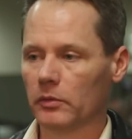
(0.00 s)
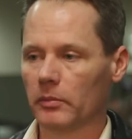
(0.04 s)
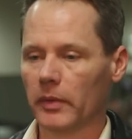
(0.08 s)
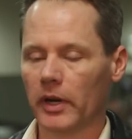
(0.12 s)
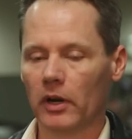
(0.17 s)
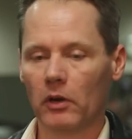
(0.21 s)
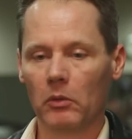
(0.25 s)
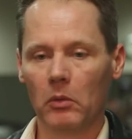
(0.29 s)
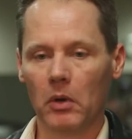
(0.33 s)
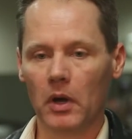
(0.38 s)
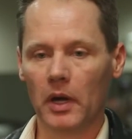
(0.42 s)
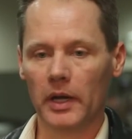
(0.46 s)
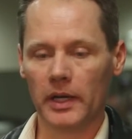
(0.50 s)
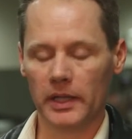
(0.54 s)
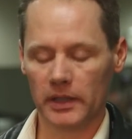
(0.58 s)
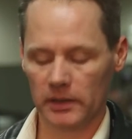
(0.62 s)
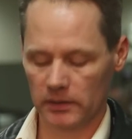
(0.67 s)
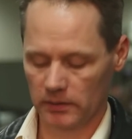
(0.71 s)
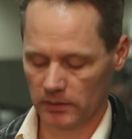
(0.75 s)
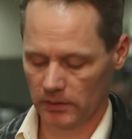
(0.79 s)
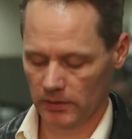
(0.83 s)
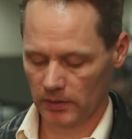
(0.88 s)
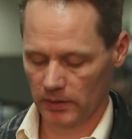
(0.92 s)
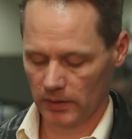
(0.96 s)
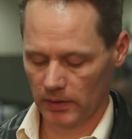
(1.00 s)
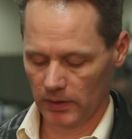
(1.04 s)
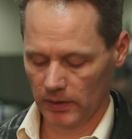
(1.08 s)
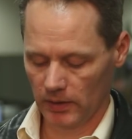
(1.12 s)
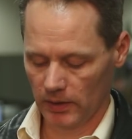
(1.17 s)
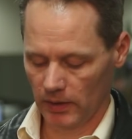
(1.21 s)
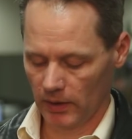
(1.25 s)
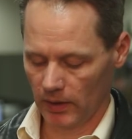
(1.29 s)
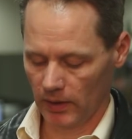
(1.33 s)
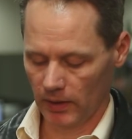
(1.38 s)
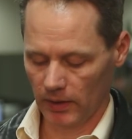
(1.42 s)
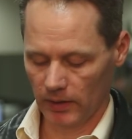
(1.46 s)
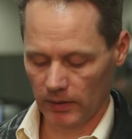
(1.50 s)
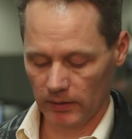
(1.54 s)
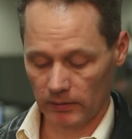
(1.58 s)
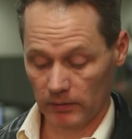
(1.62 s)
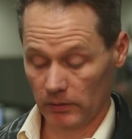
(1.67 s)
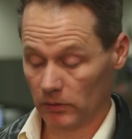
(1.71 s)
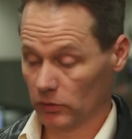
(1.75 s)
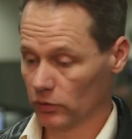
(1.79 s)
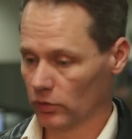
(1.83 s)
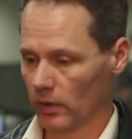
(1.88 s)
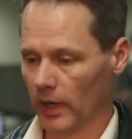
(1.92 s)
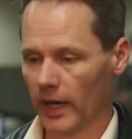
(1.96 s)
marijuana,
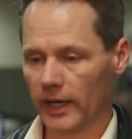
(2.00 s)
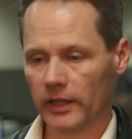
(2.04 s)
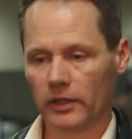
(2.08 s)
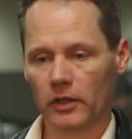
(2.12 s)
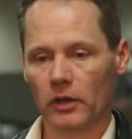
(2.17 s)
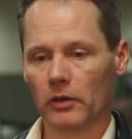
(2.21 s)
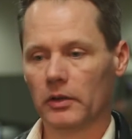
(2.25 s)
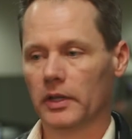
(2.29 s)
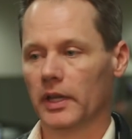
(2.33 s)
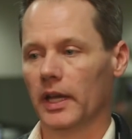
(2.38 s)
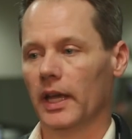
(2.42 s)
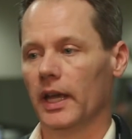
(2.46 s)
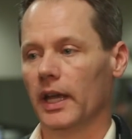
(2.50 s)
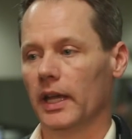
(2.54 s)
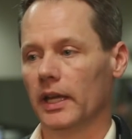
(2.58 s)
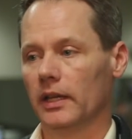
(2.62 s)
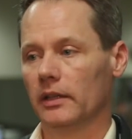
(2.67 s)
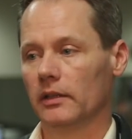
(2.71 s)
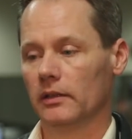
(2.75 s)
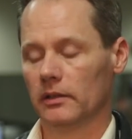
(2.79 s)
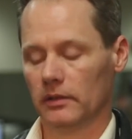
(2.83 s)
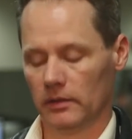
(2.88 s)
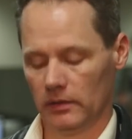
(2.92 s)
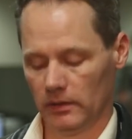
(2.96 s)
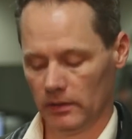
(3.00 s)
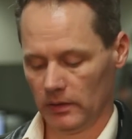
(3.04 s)
tried cocaine,